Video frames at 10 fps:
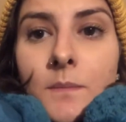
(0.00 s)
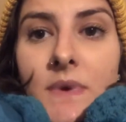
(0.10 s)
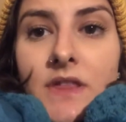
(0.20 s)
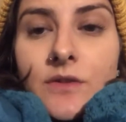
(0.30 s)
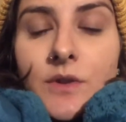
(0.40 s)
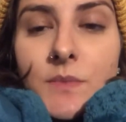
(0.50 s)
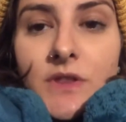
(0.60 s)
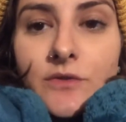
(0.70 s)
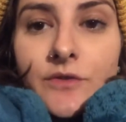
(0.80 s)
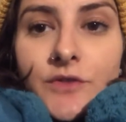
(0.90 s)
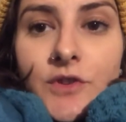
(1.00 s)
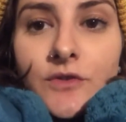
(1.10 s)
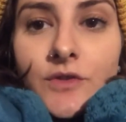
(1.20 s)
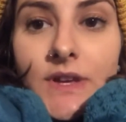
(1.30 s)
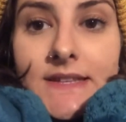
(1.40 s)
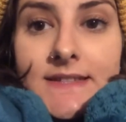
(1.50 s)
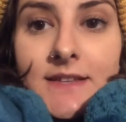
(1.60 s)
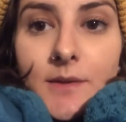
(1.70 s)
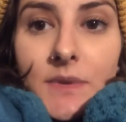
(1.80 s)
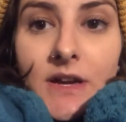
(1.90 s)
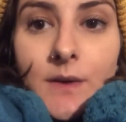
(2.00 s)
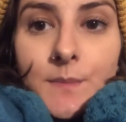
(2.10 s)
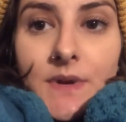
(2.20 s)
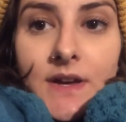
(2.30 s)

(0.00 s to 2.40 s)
My three month review is coming up